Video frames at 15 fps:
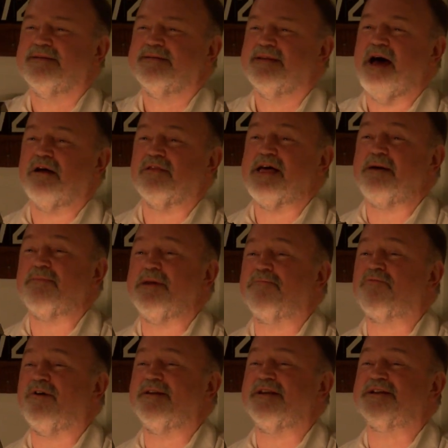Now let me
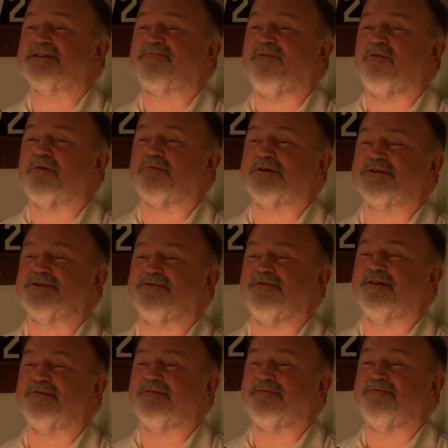bring this forward
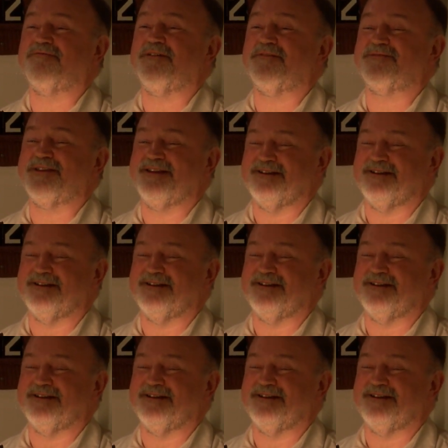250